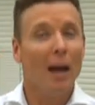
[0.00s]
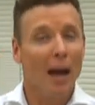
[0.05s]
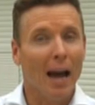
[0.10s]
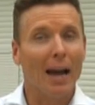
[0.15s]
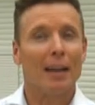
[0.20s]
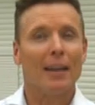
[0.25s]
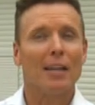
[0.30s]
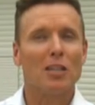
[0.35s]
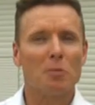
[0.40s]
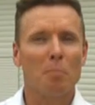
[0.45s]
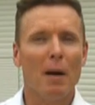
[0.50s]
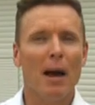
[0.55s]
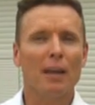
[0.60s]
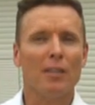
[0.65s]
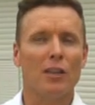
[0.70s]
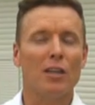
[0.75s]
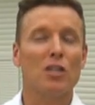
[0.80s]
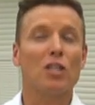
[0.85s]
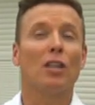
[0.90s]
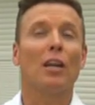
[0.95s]
and let's make
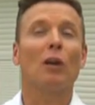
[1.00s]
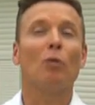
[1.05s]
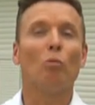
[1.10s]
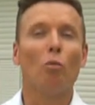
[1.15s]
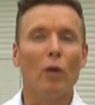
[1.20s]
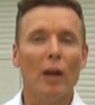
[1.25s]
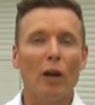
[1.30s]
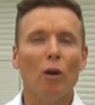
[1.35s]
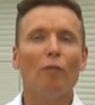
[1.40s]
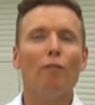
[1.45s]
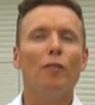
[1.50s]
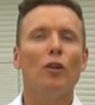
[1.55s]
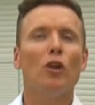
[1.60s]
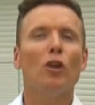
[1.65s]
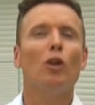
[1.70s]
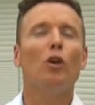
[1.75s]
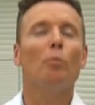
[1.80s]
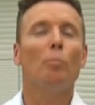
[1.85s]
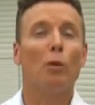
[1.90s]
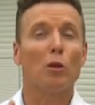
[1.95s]
this thing real for
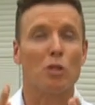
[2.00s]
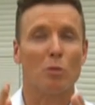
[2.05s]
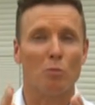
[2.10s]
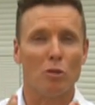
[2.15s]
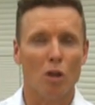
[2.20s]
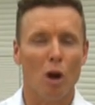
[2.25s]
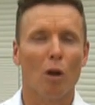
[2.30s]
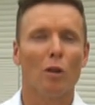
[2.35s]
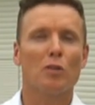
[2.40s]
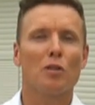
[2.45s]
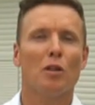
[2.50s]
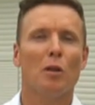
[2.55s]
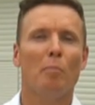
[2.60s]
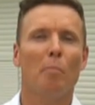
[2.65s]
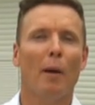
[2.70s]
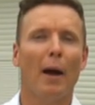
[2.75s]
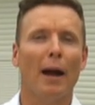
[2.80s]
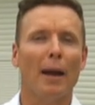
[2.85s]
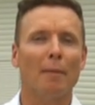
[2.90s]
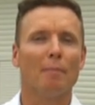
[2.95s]
you, put some dollars in the
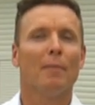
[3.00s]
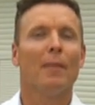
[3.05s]
bank.